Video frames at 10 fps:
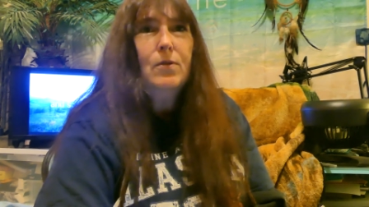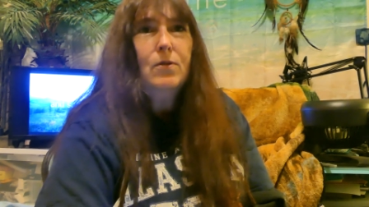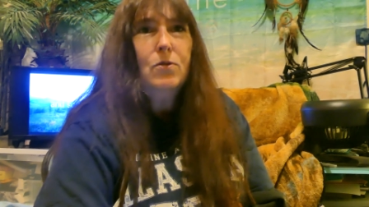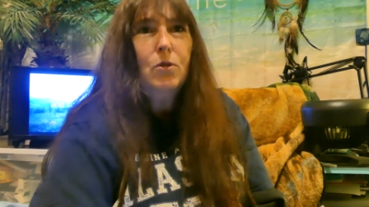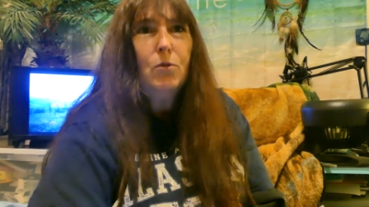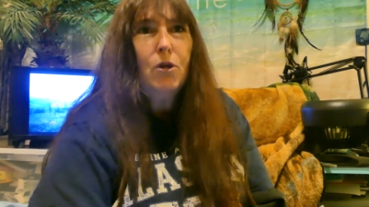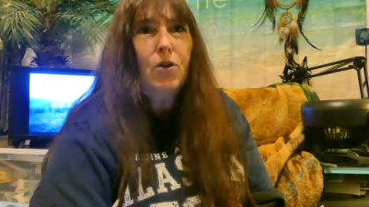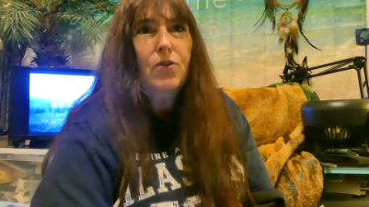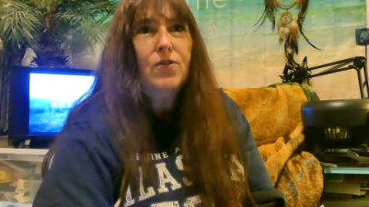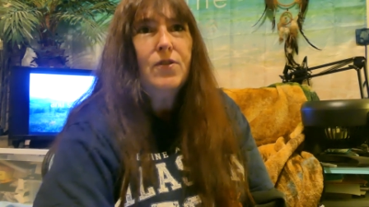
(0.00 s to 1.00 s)
tour
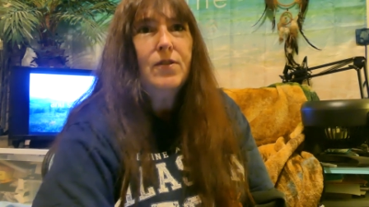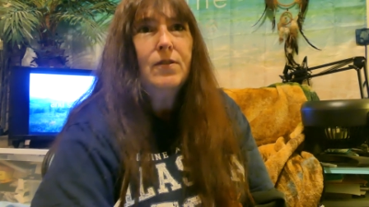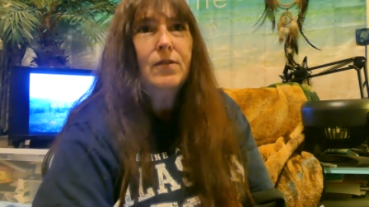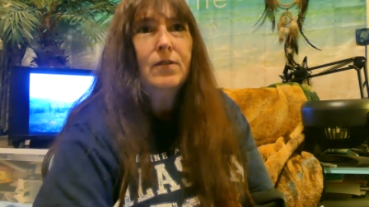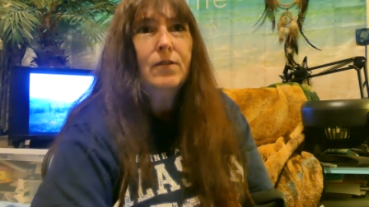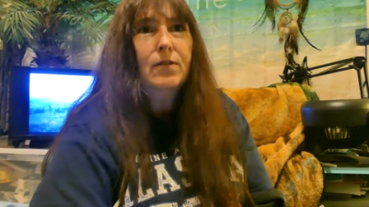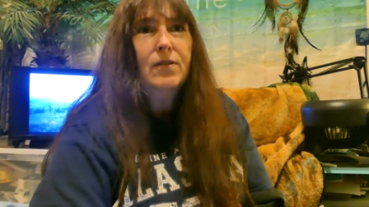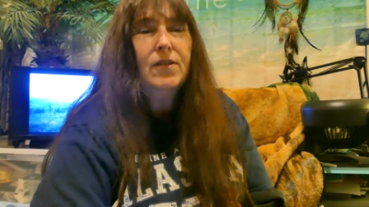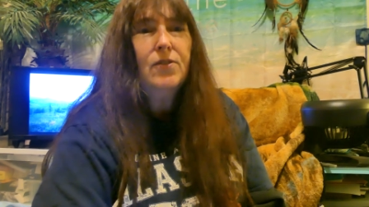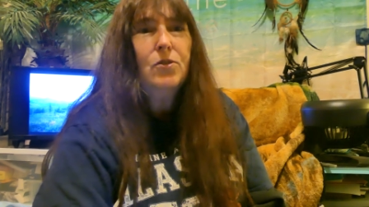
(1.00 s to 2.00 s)
workers,
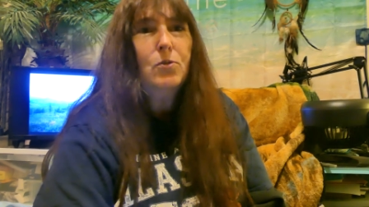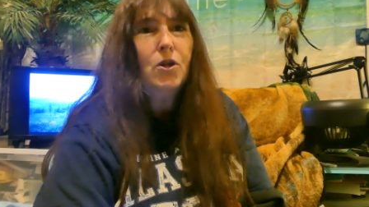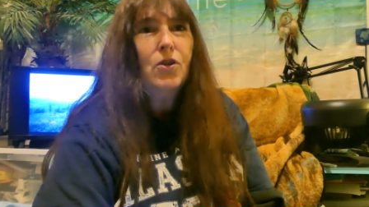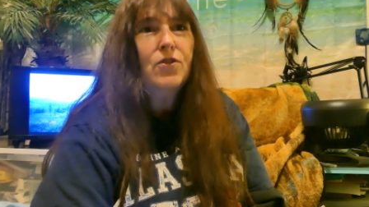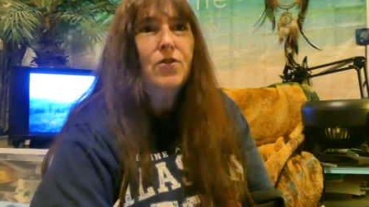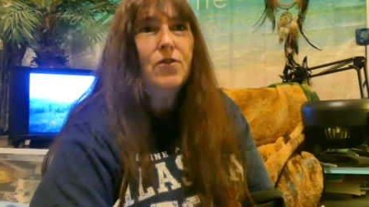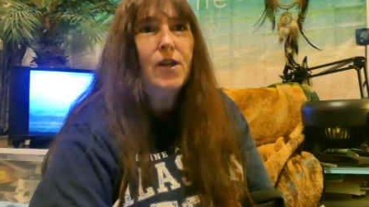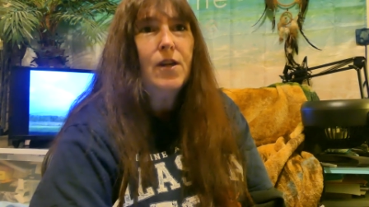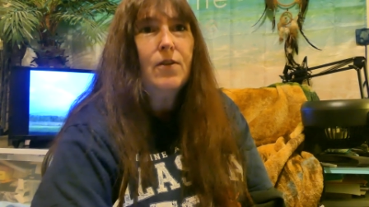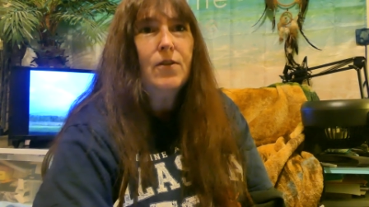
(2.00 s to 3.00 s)
seasonal workers are
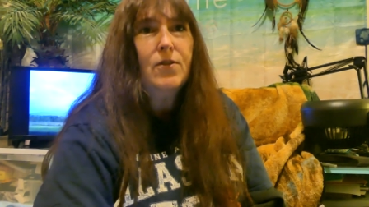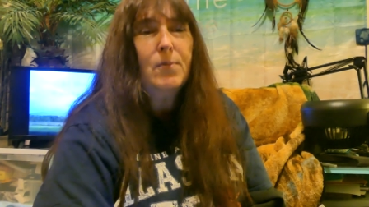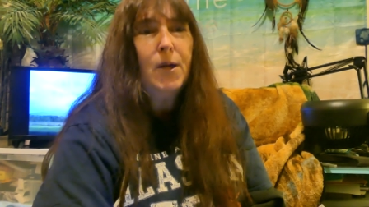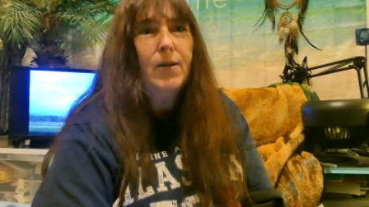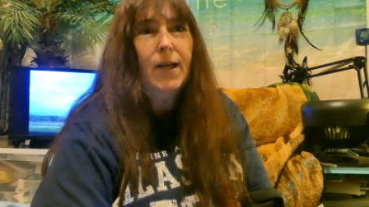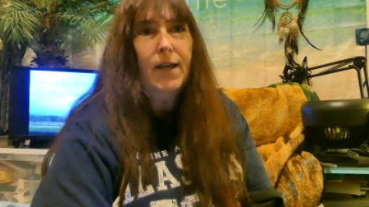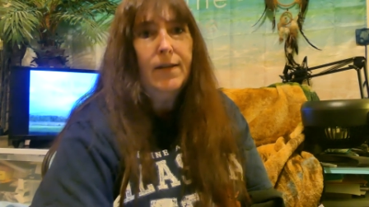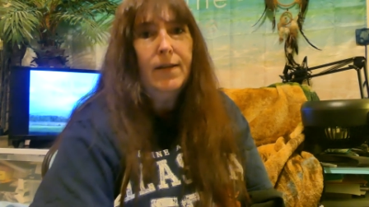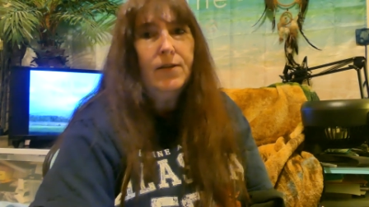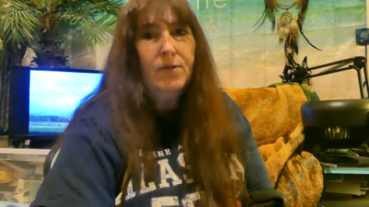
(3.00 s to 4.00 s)
there, there's about
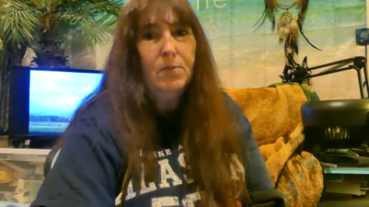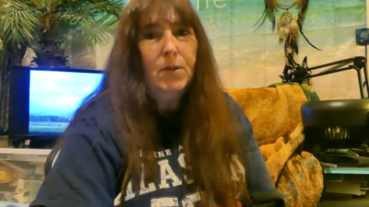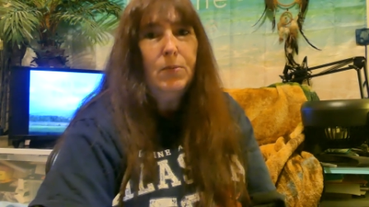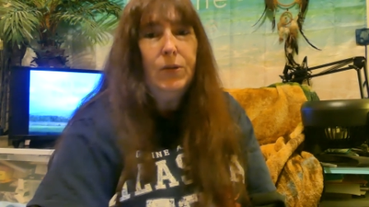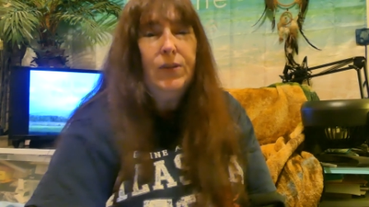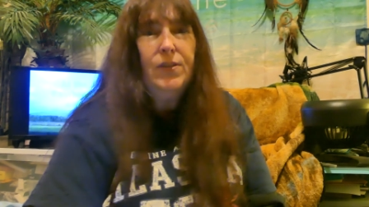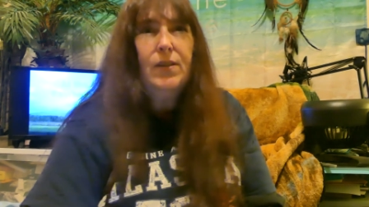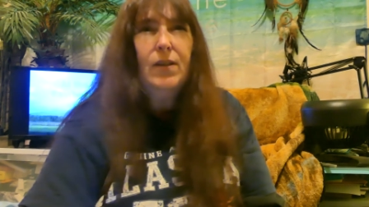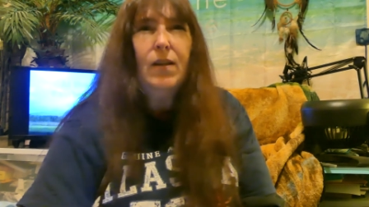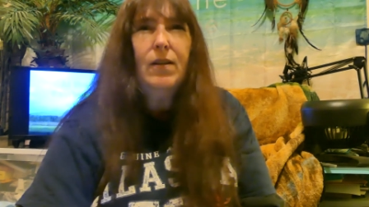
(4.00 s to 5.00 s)
9,000 people in
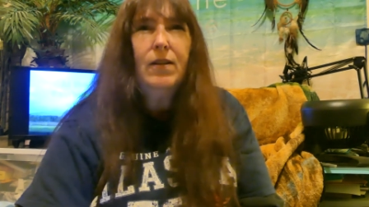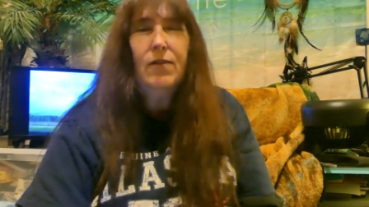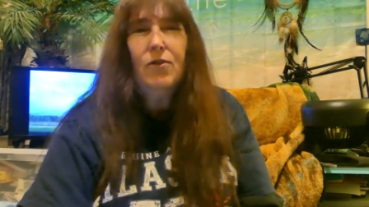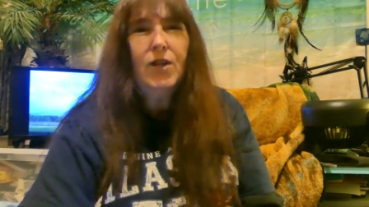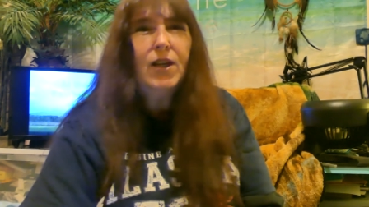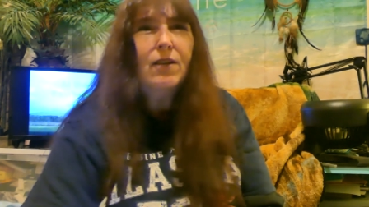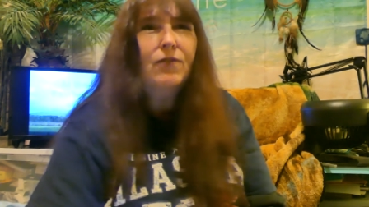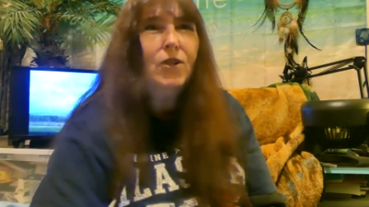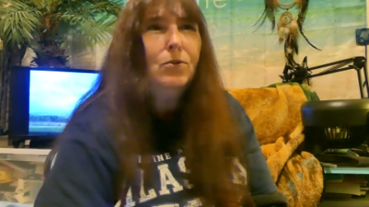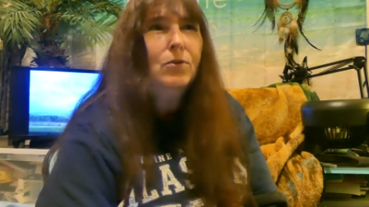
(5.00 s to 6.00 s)
Sitka, give or take a
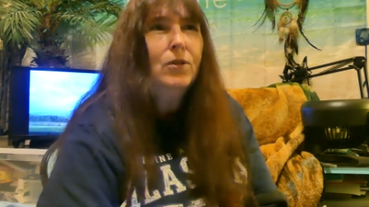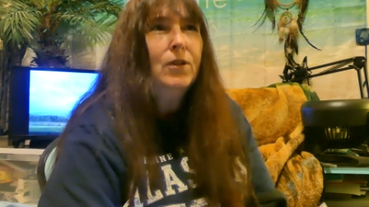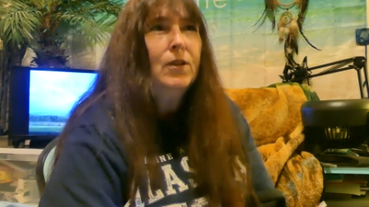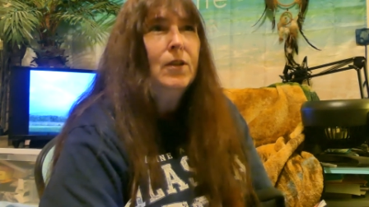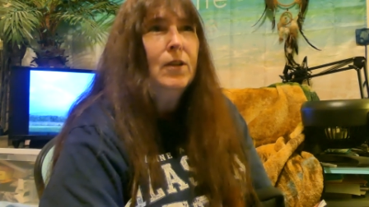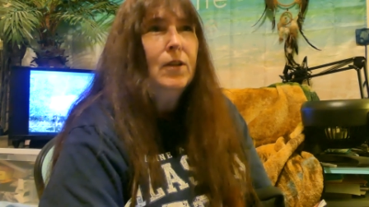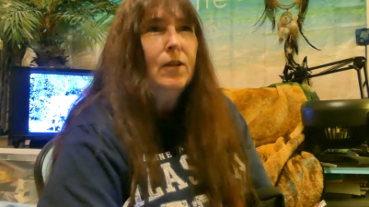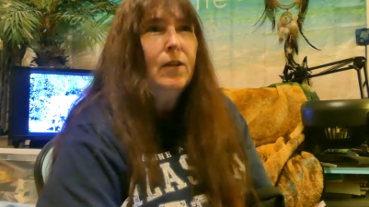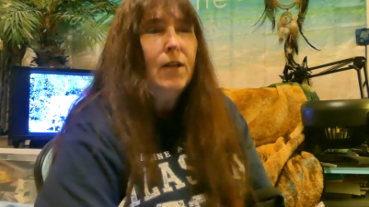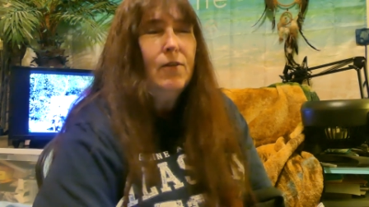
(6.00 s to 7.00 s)
few.
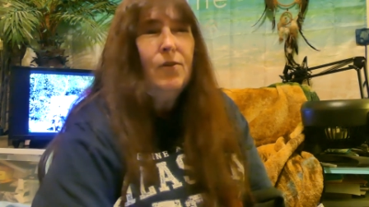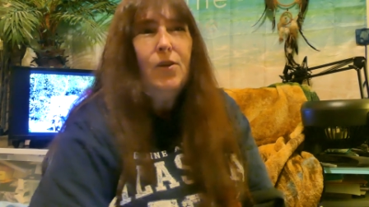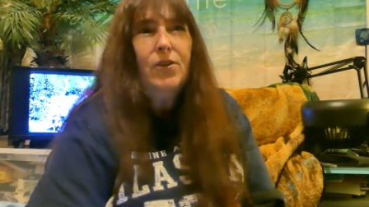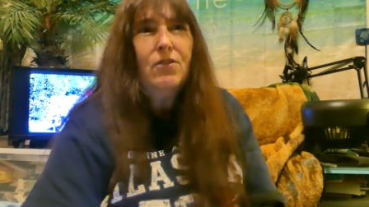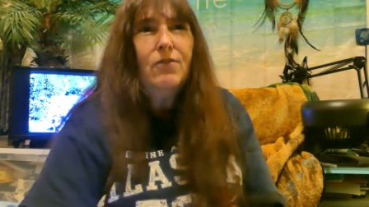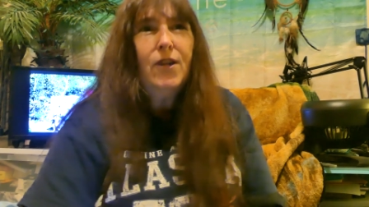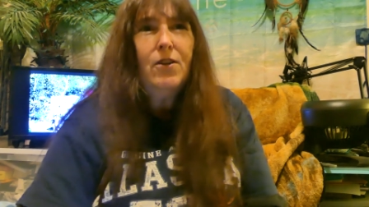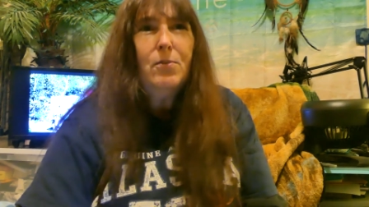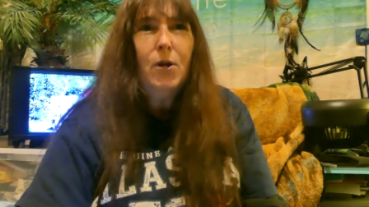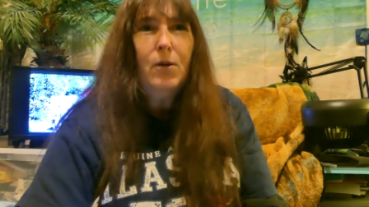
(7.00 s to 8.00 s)
And they have a volunteer
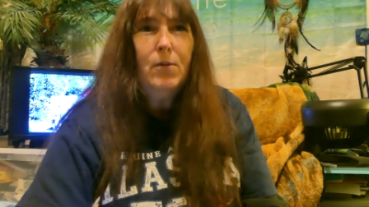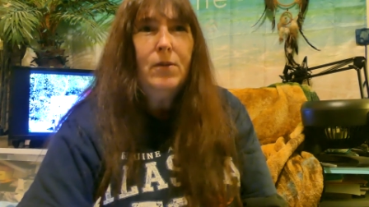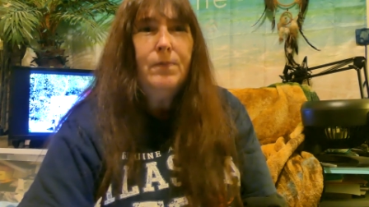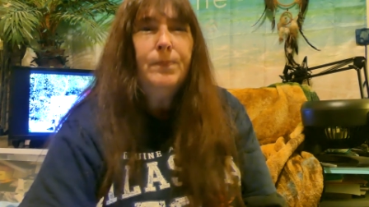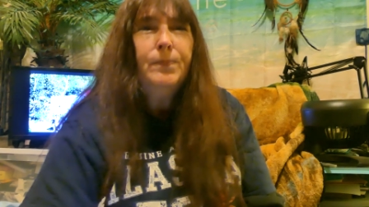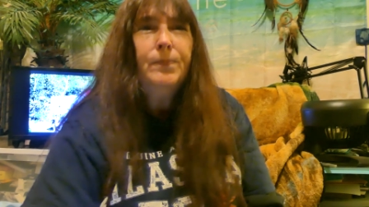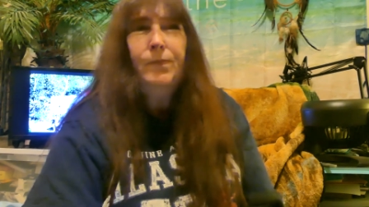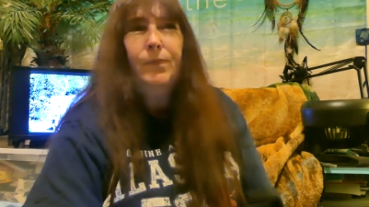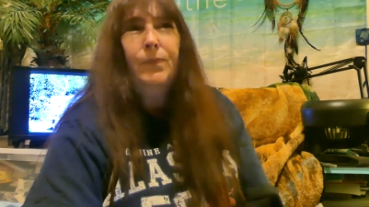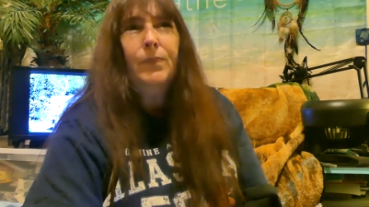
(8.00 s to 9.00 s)
fire department,
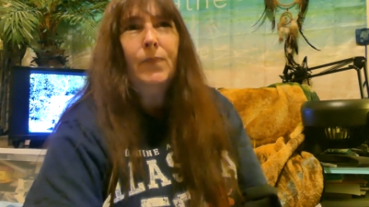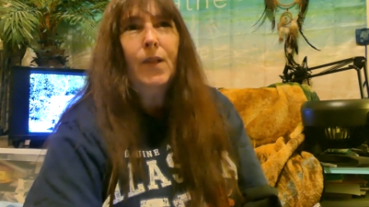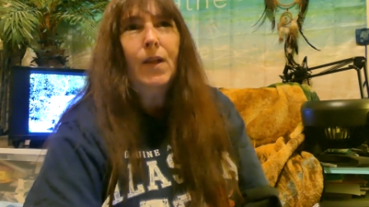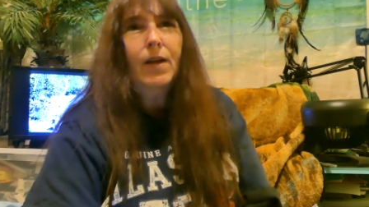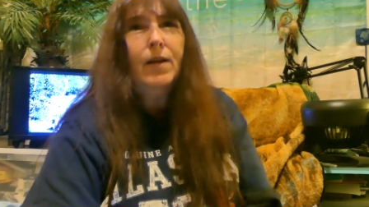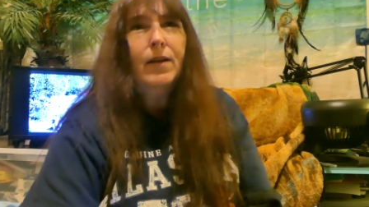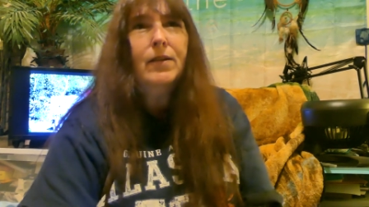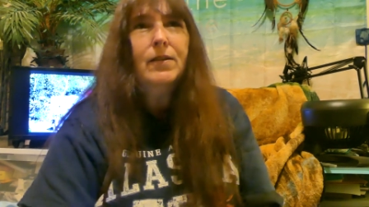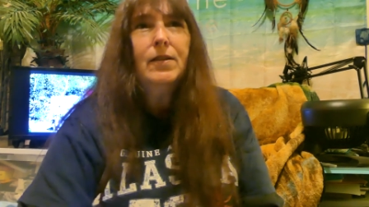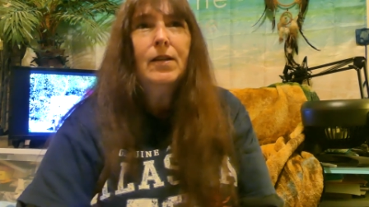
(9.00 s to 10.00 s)
and